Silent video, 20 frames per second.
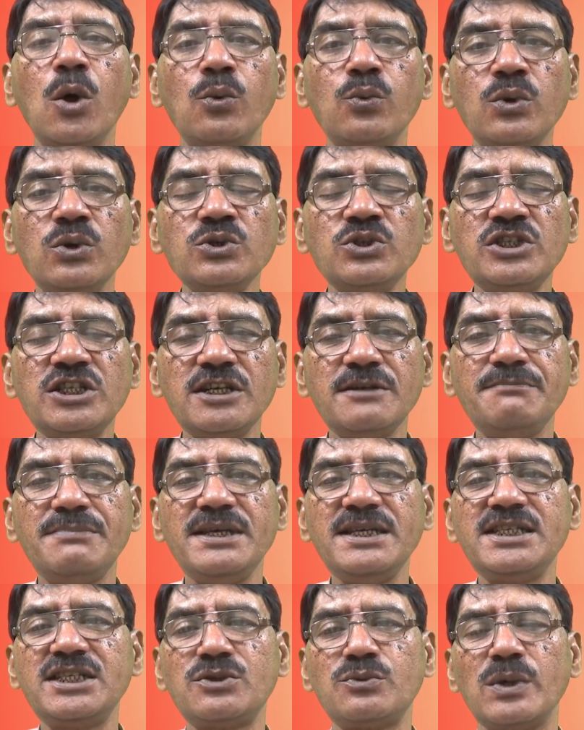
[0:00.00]
Won't she
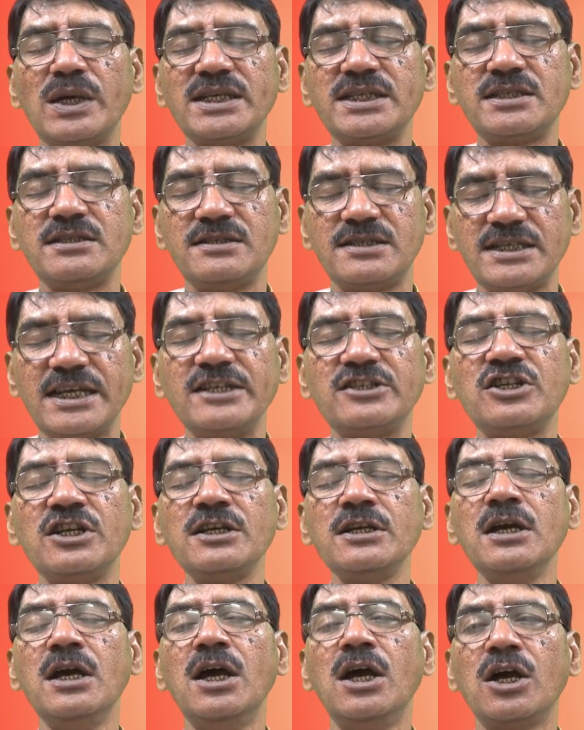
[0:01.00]
be
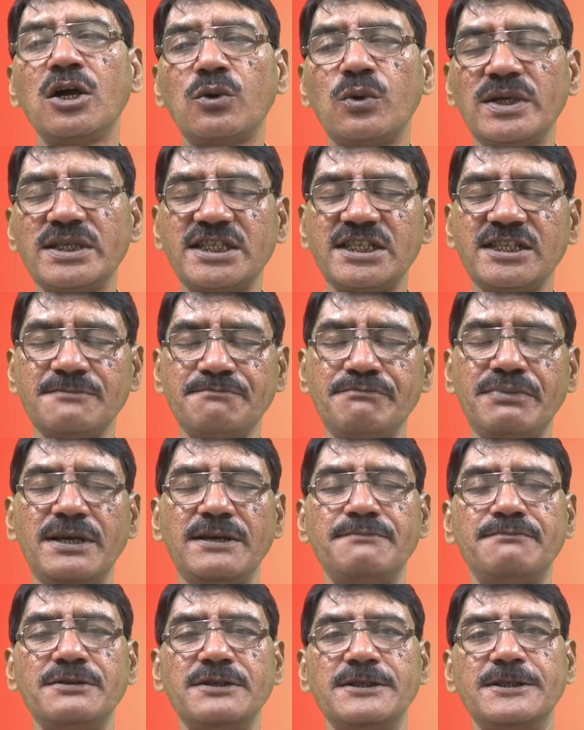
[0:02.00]
setting question
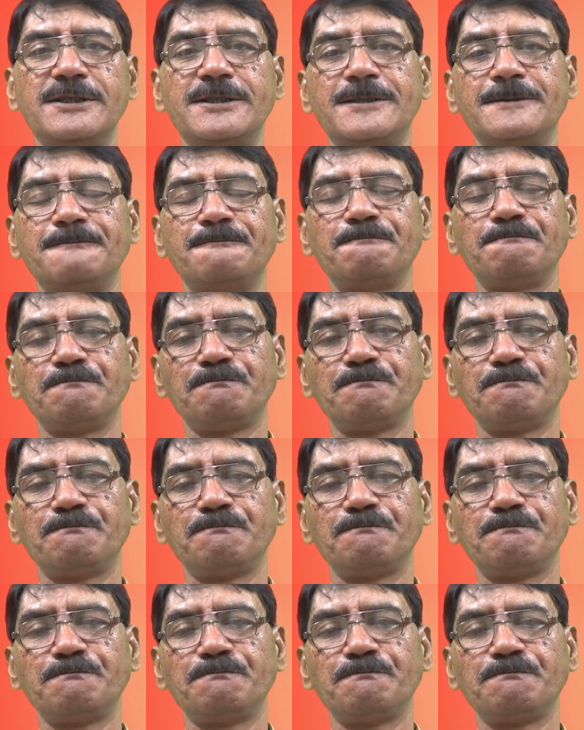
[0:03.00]
papers?